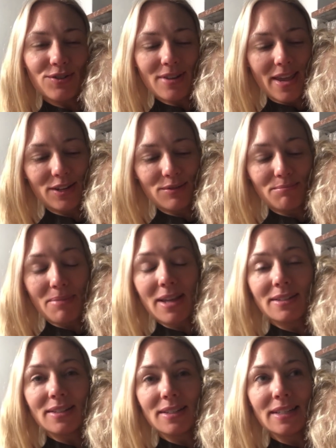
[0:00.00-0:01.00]
like
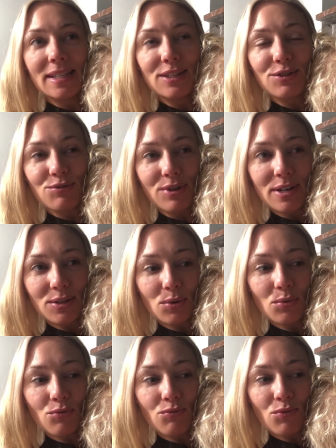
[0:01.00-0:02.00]
basically treats
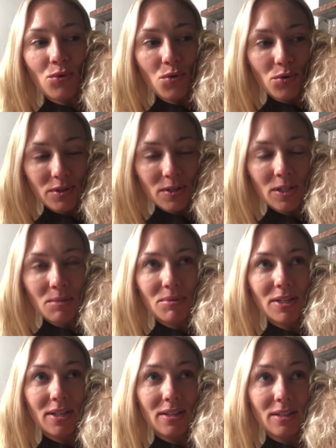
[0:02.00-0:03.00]
horses, in
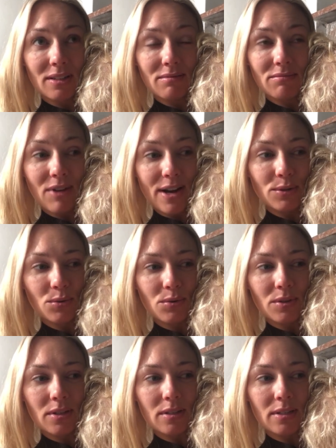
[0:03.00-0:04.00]
particular race
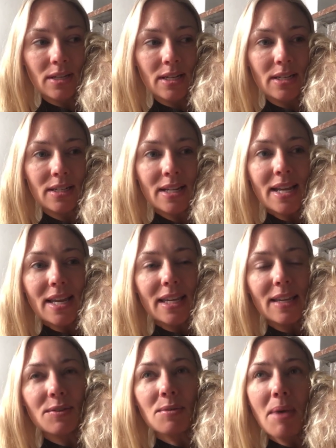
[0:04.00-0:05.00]
horses, and
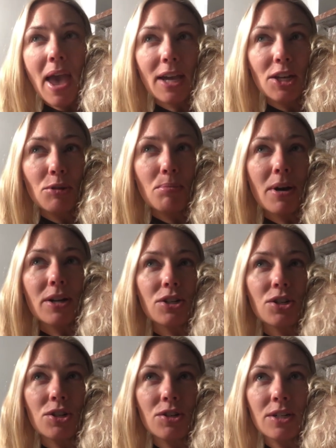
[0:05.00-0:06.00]
gives them
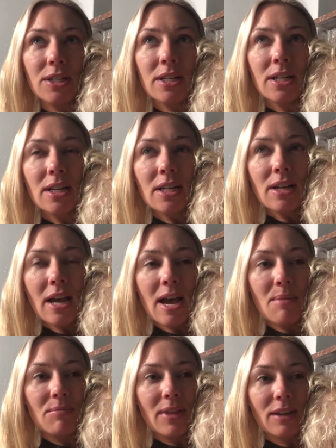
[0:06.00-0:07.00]
acupuncture and
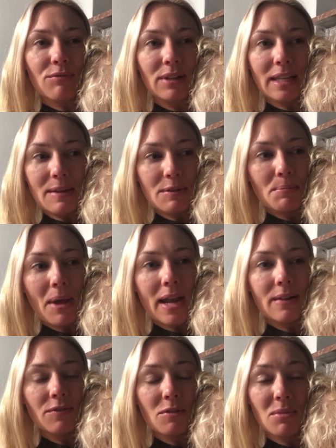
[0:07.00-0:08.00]
um, like relieves
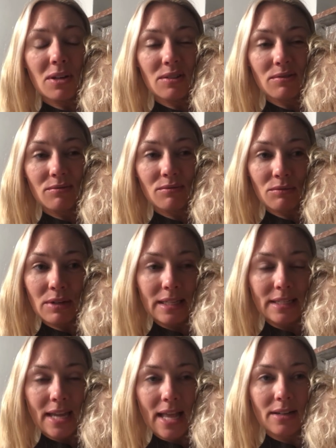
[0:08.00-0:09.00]
pain for them and he's really
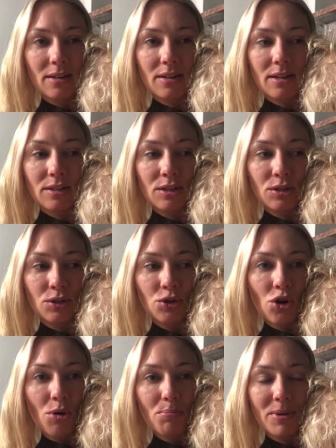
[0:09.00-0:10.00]
talented at his
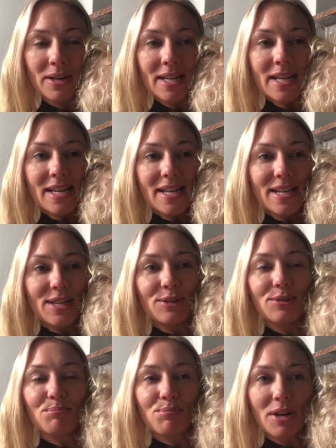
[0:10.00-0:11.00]
job. But
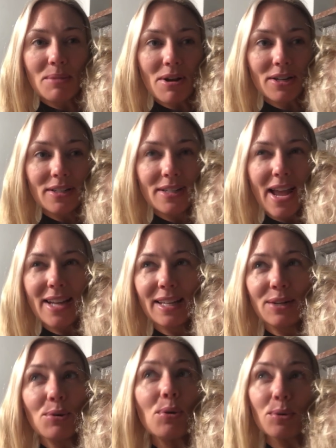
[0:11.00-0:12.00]
he's pretty much standing
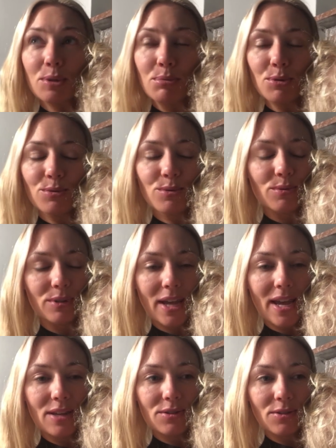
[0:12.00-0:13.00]
in horse poo all
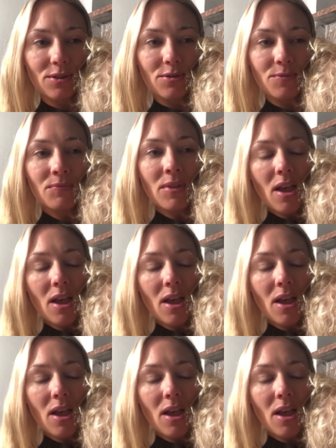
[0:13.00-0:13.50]
day. So